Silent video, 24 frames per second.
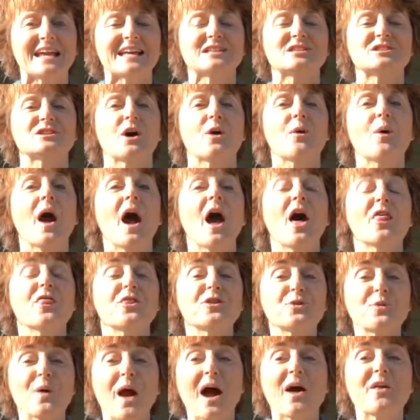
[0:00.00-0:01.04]
And so
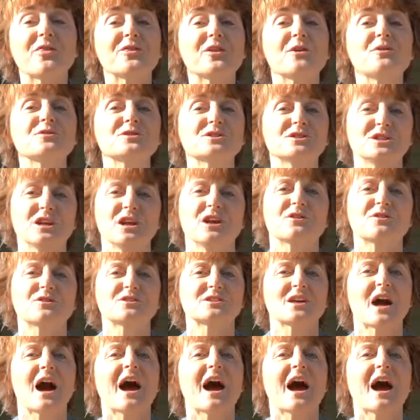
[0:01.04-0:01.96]
throughout those years,